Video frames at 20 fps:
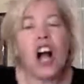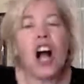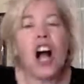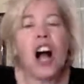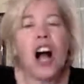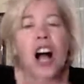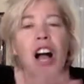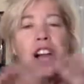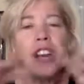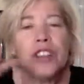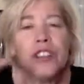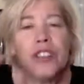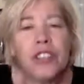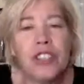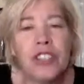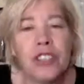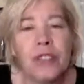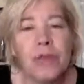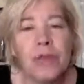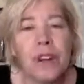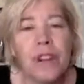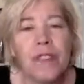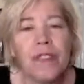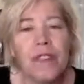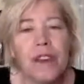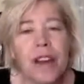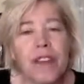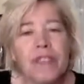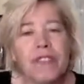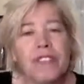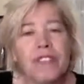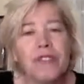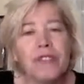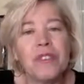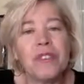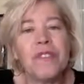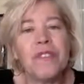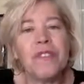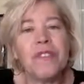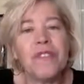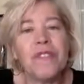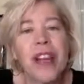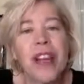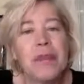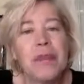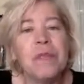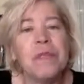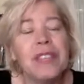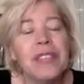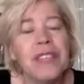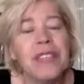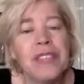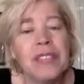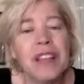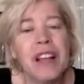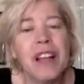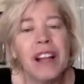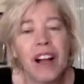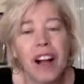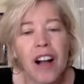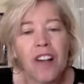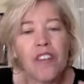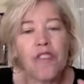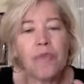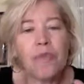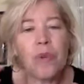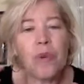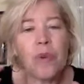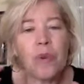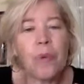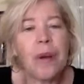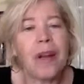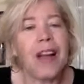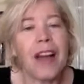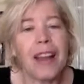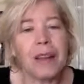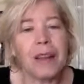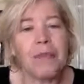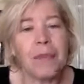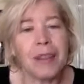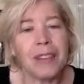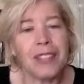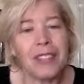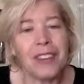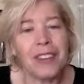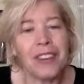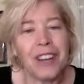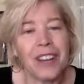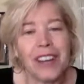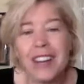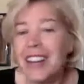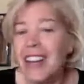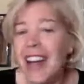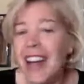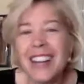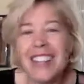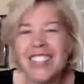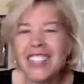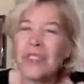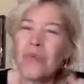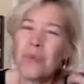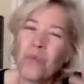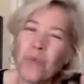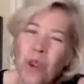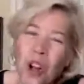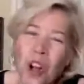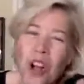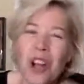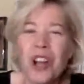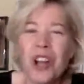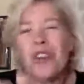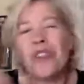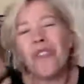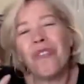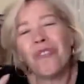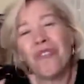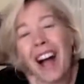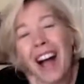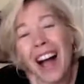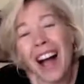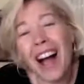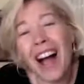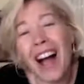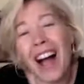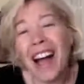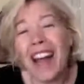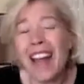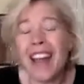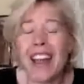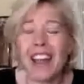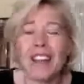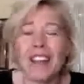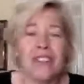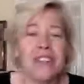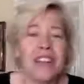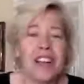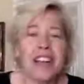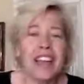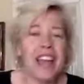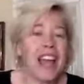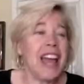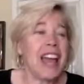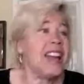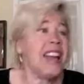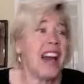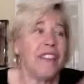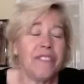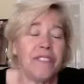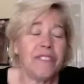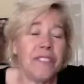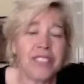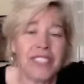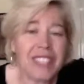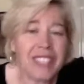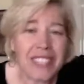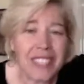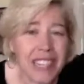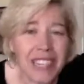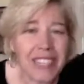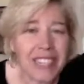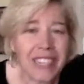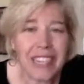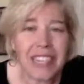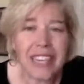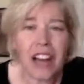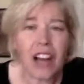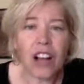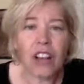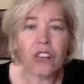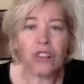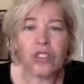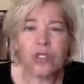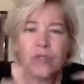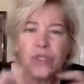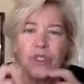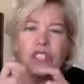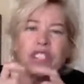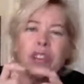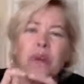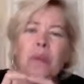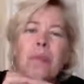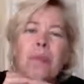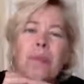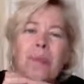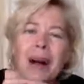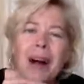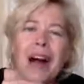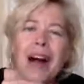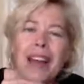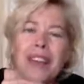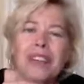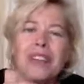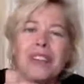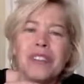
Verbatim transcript: 125 different families of probiotic bacteria, not just one or five, and not for $60 for a little bottle.